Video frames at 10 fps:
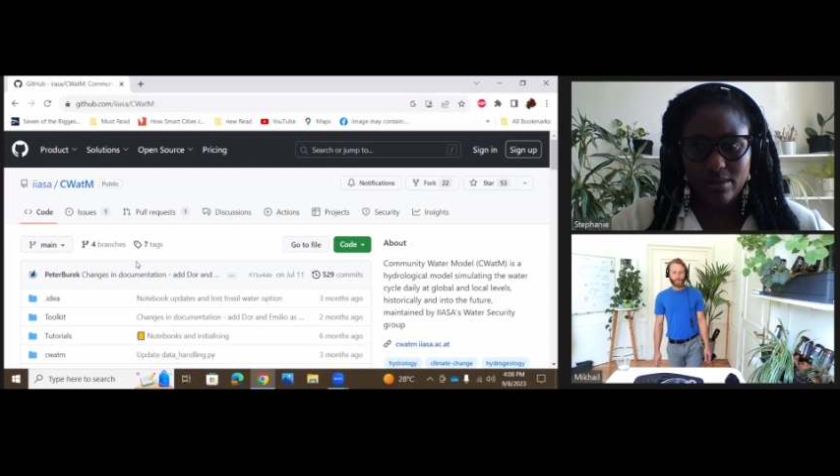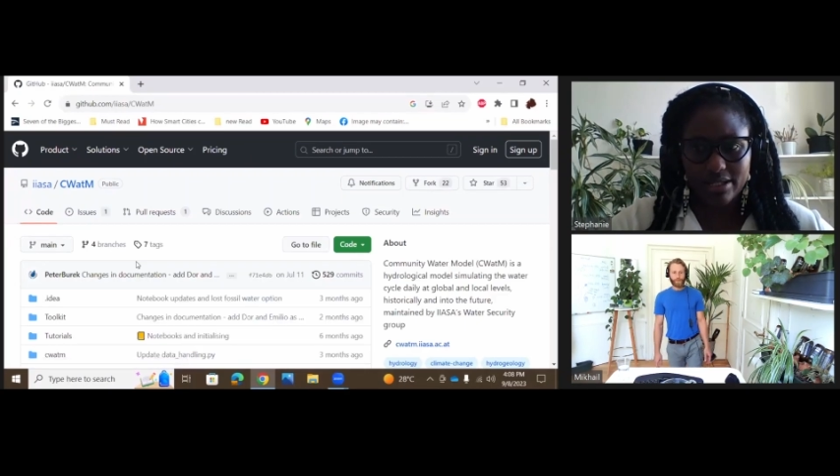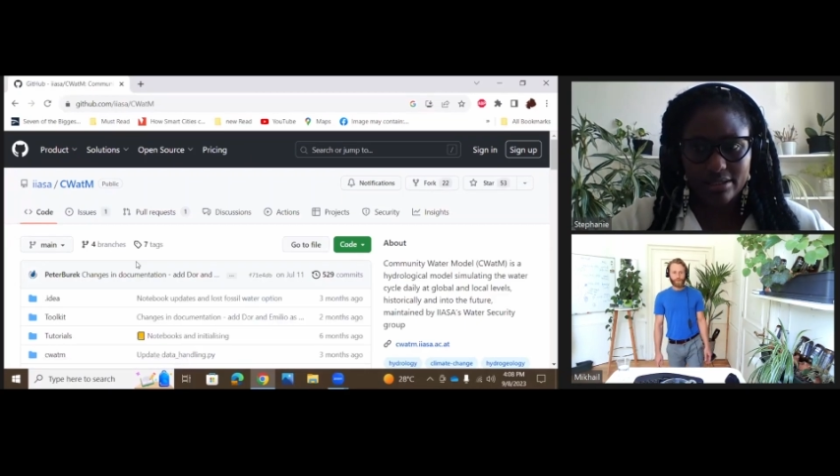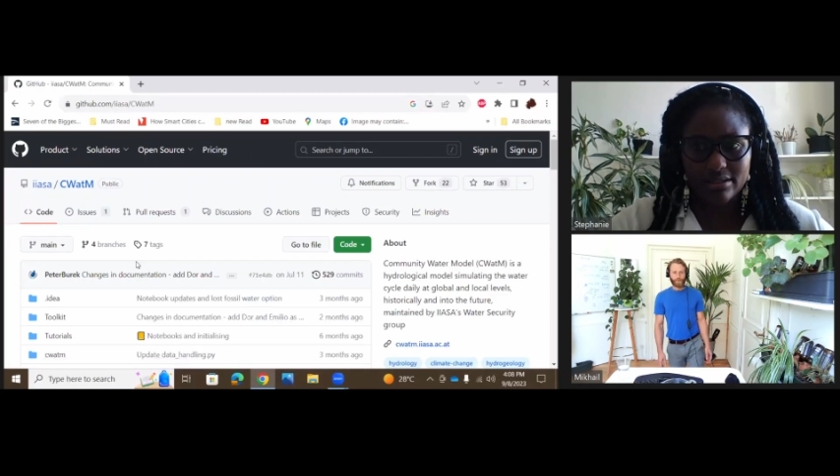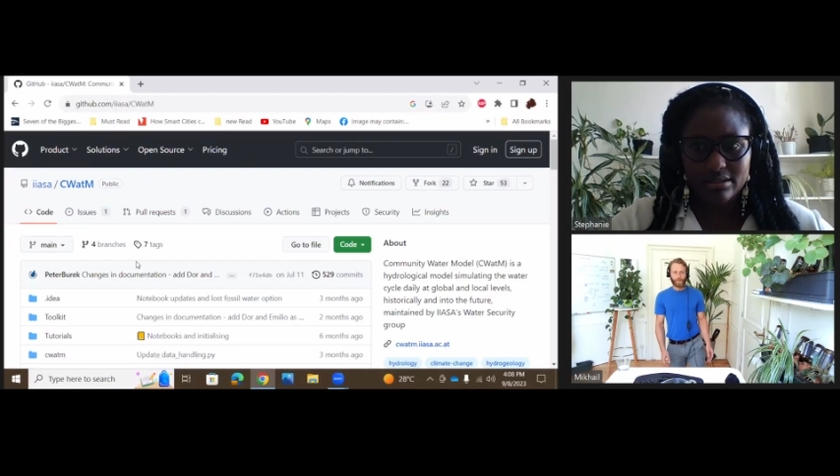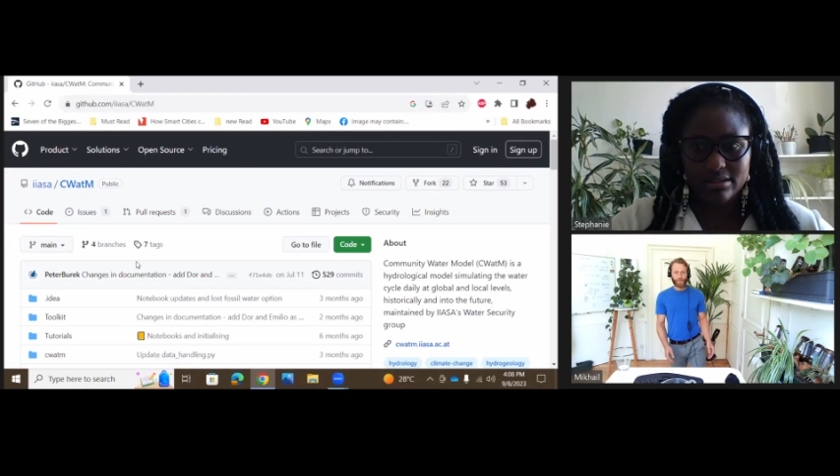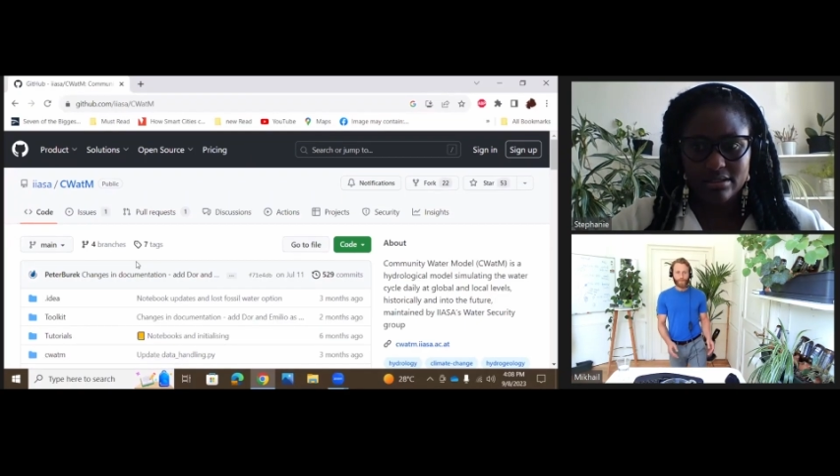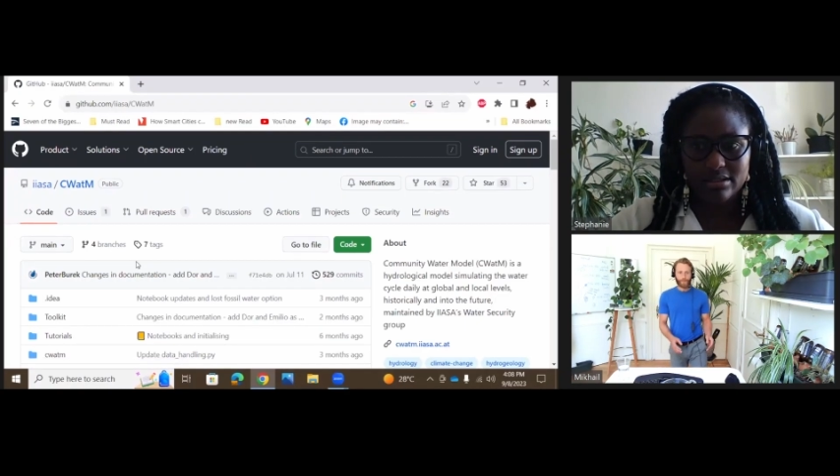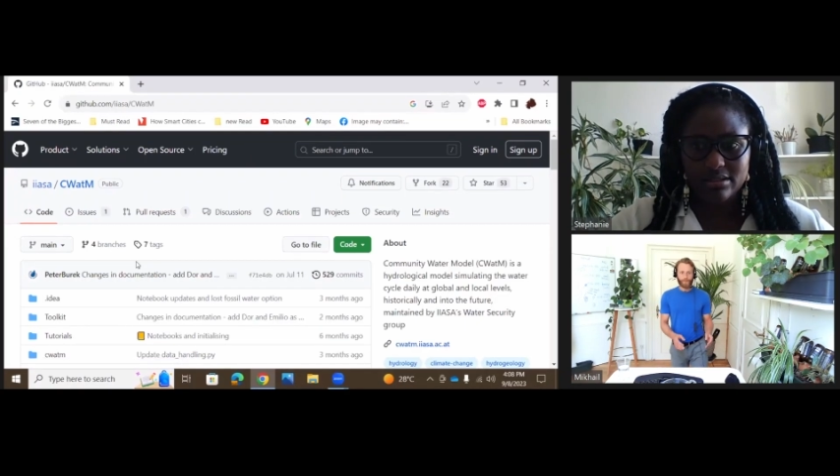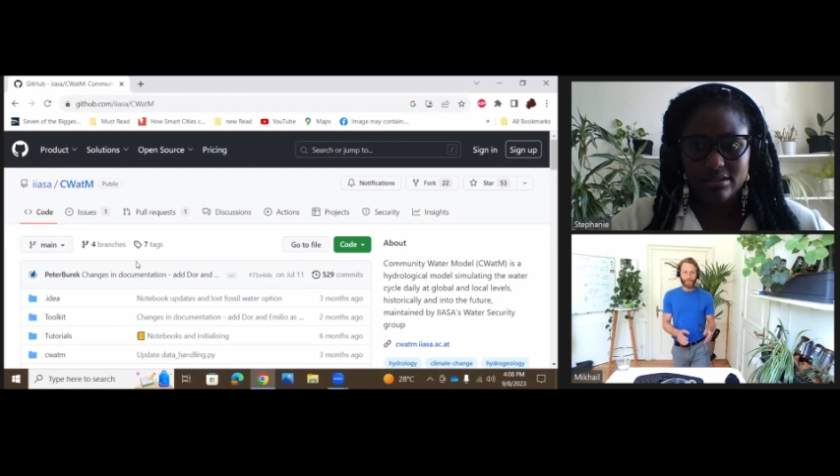well
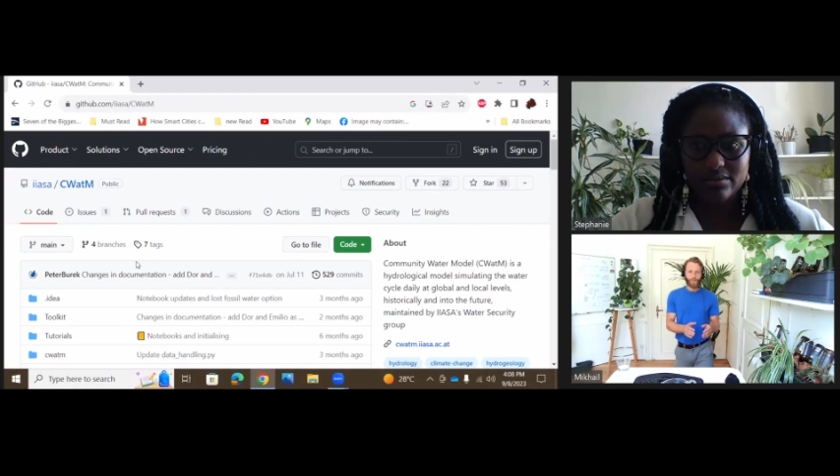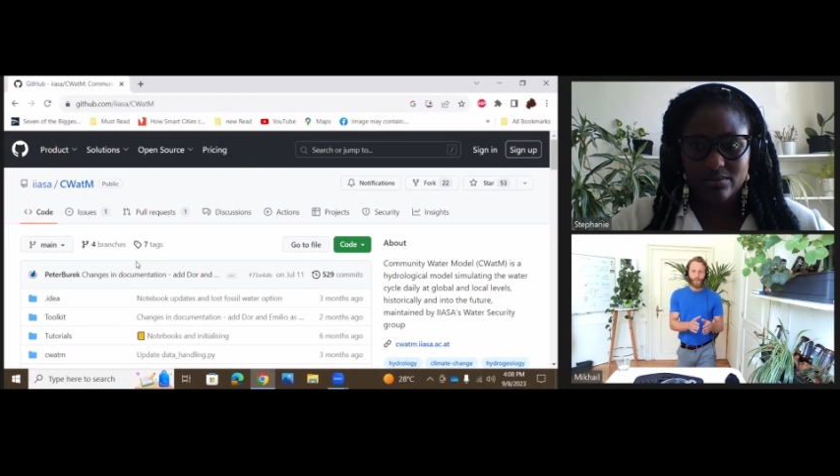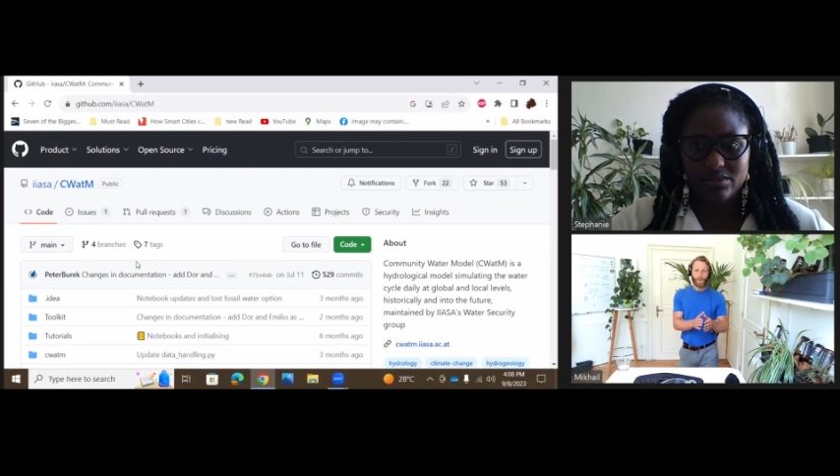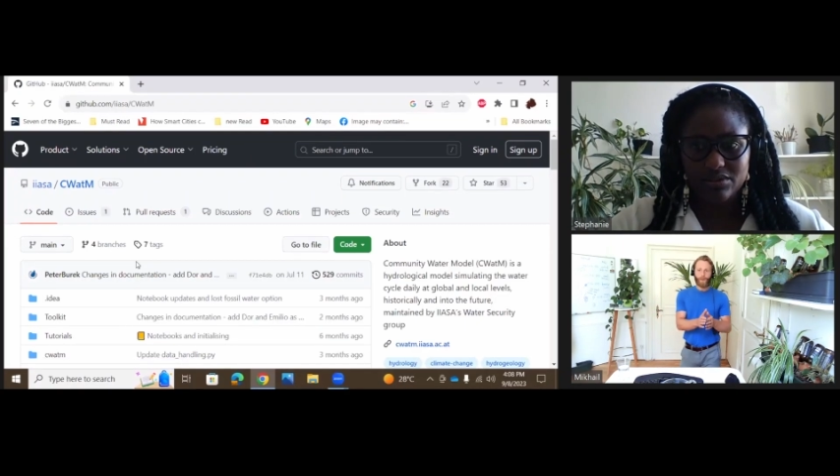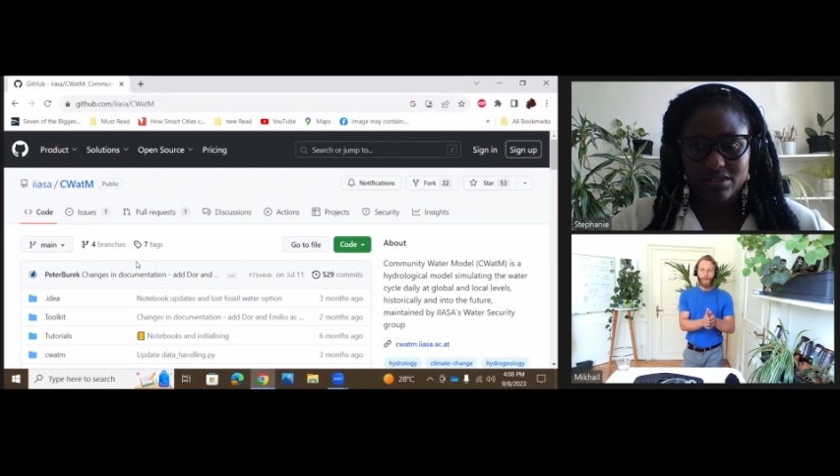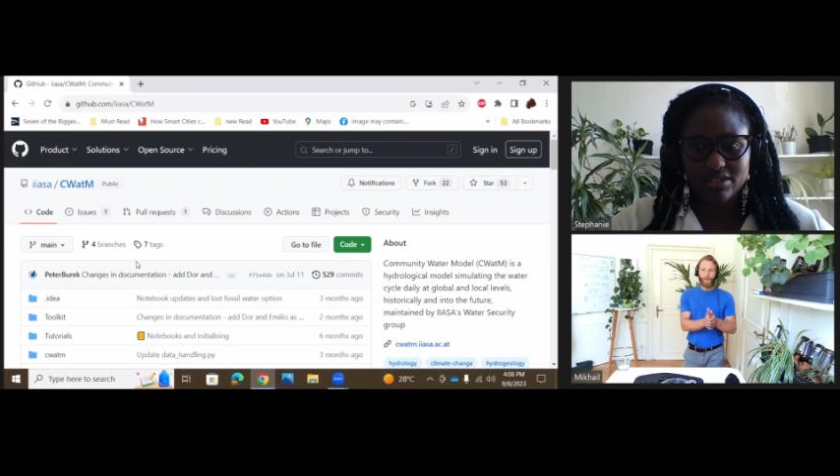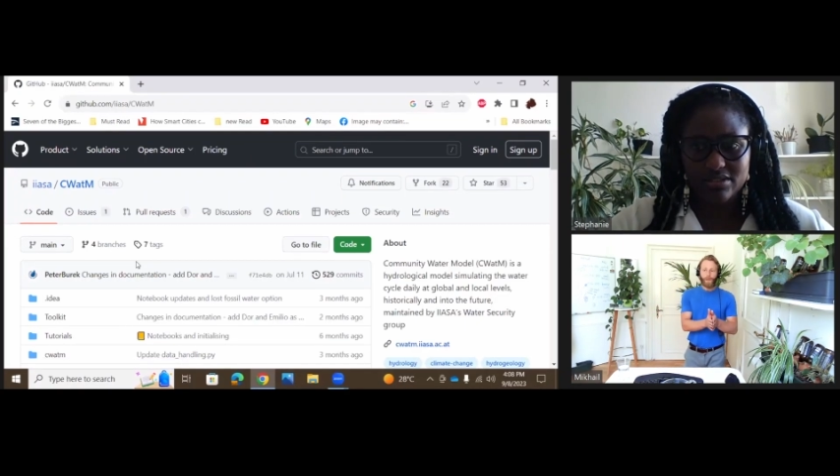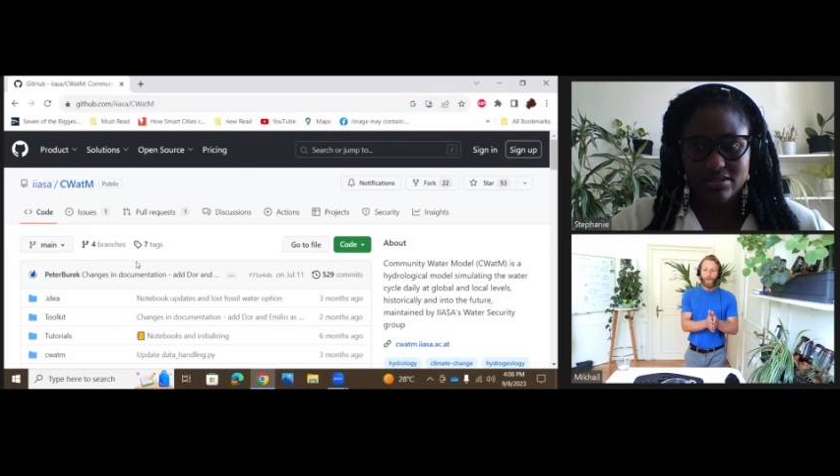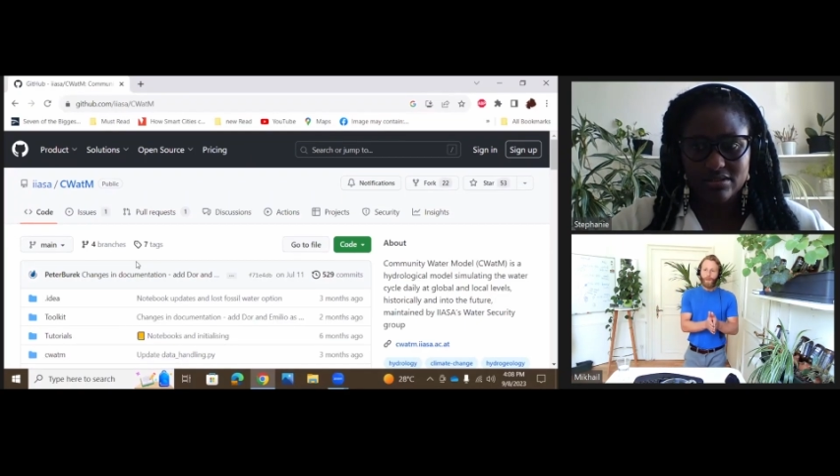with this?